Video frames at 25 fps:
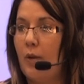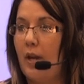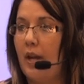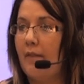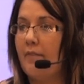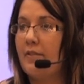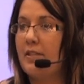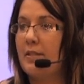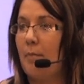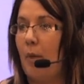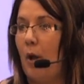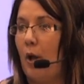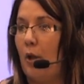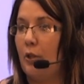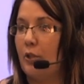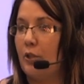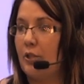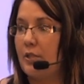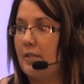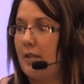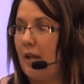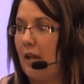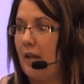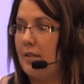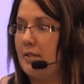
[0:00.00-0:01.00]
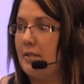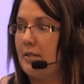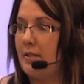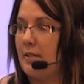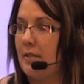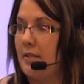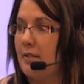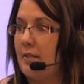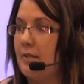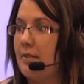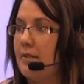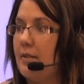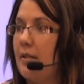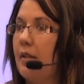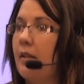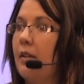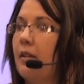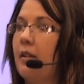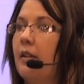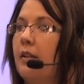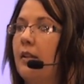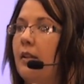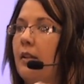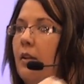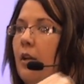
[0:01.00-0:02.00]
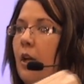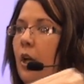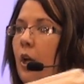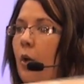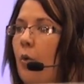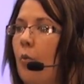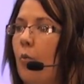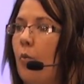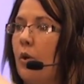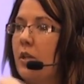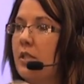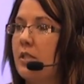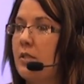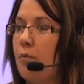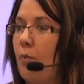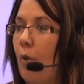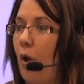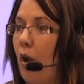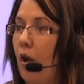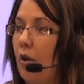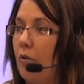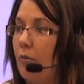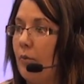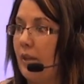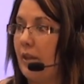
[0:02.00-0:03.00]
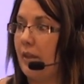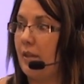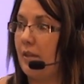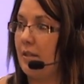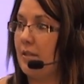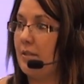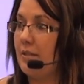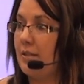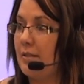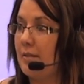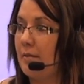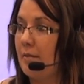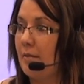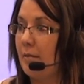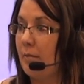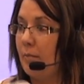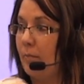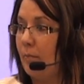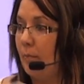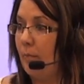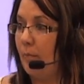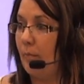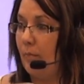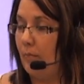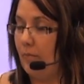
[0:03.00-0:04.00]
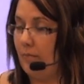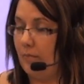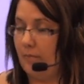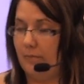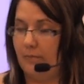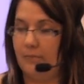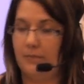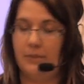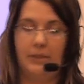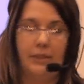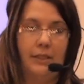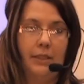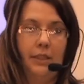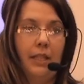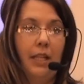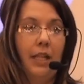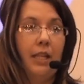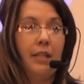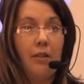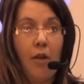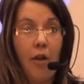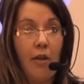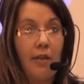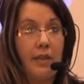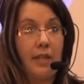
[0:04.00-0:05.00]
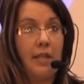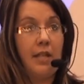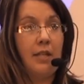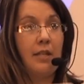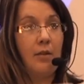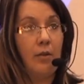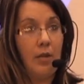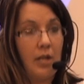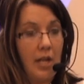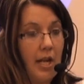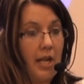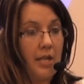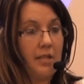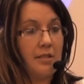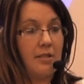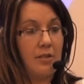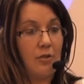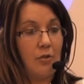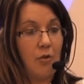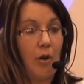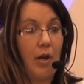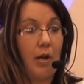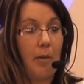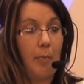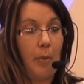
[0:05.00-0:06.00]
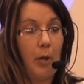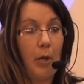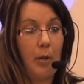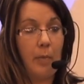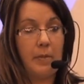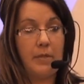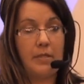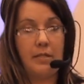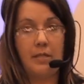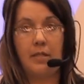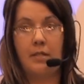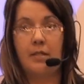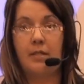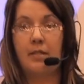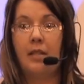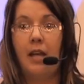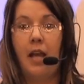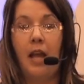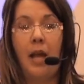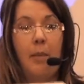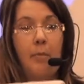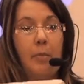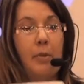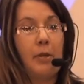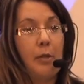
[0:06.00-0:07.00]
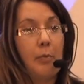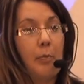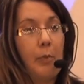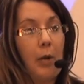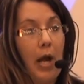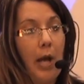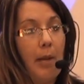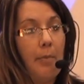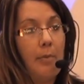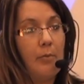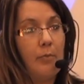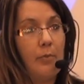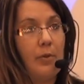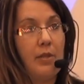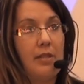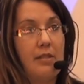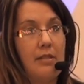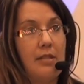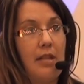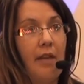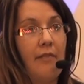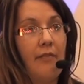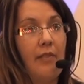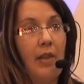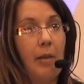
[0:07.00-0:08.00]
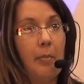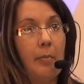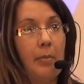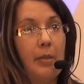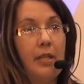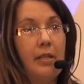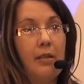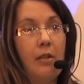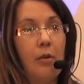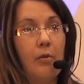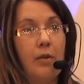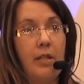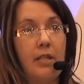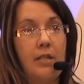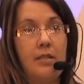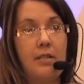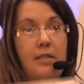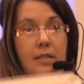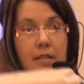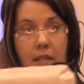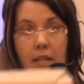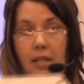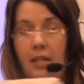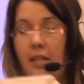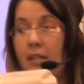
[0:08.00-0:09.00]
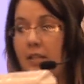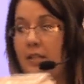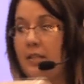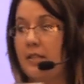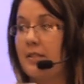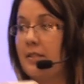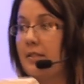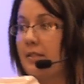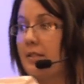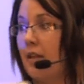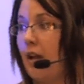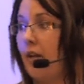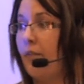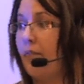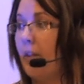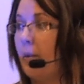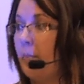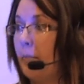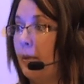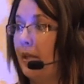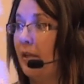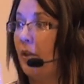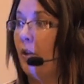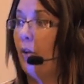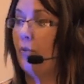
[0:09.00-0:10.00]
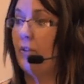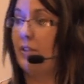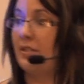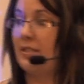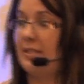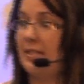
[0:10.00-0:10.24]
have smaller sizes. What's wrong with this? Nothing. It has great purposes, but the problem with the Teflon pillow is it is a Teflon pillow. The